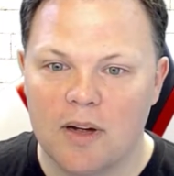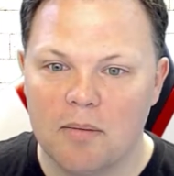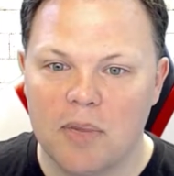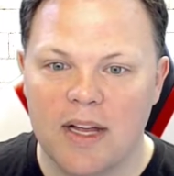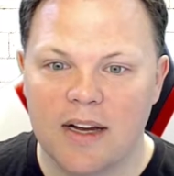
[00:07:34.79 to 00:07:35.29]

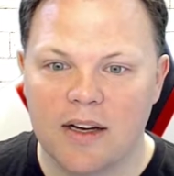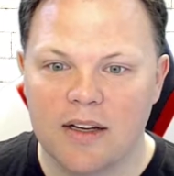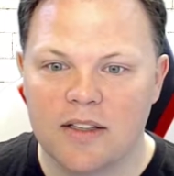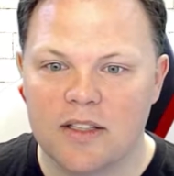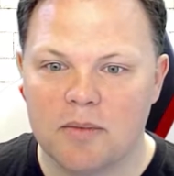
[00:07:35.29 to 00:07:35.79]
plug
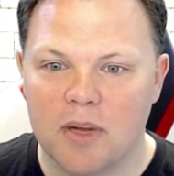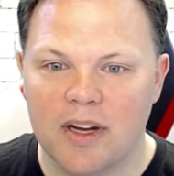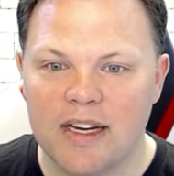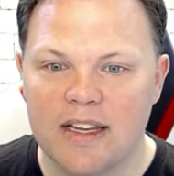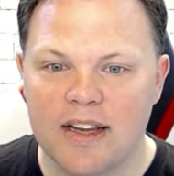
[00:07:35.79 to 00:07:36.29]
to
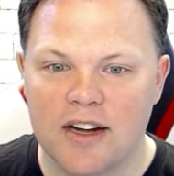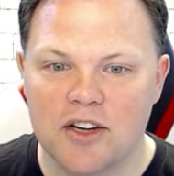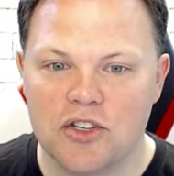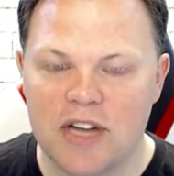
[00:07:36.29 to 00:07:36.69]
plug into the audio